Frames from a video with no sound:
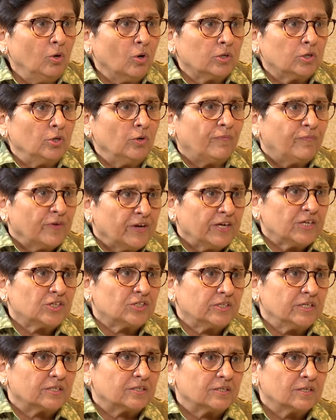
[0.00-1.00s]
Look, you
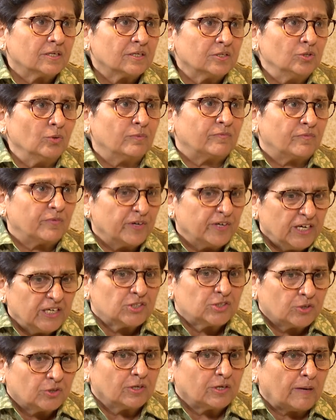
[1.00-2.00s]
finished it. You
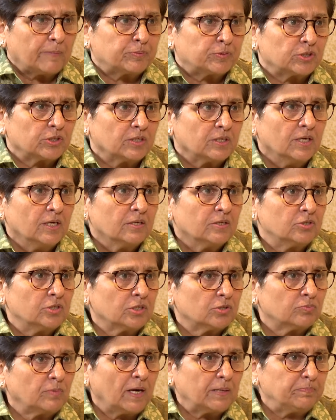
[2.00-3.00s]
finished corruption.
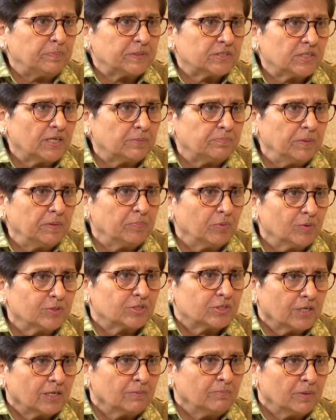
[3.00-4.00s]
Just 1% people
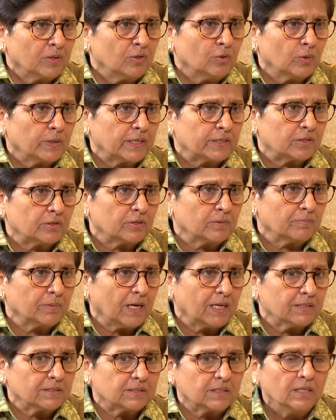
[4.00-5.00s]
still look at
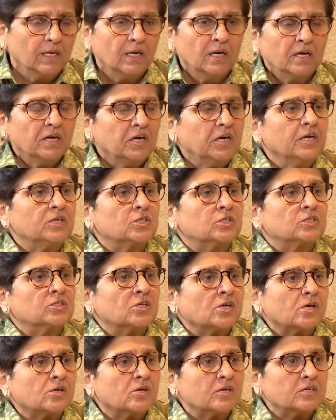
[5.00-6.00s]
criminality. It's
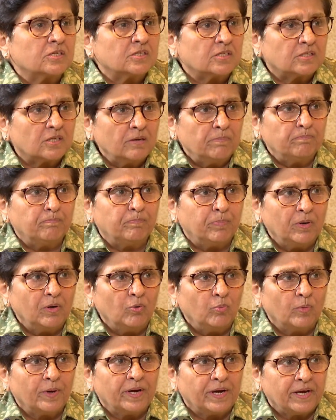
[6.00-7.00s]
such a simple
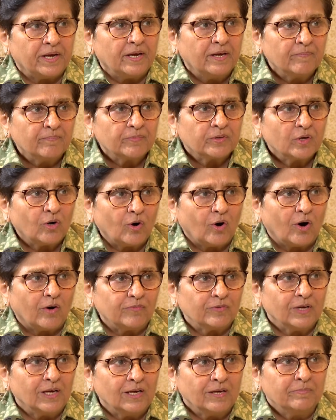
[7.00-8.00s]
way of
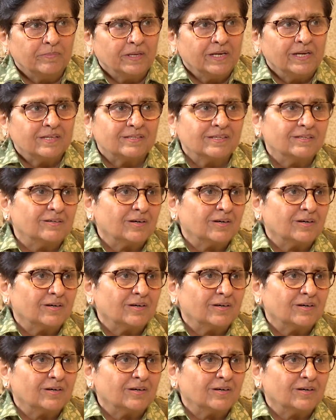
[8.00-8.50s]
eliminating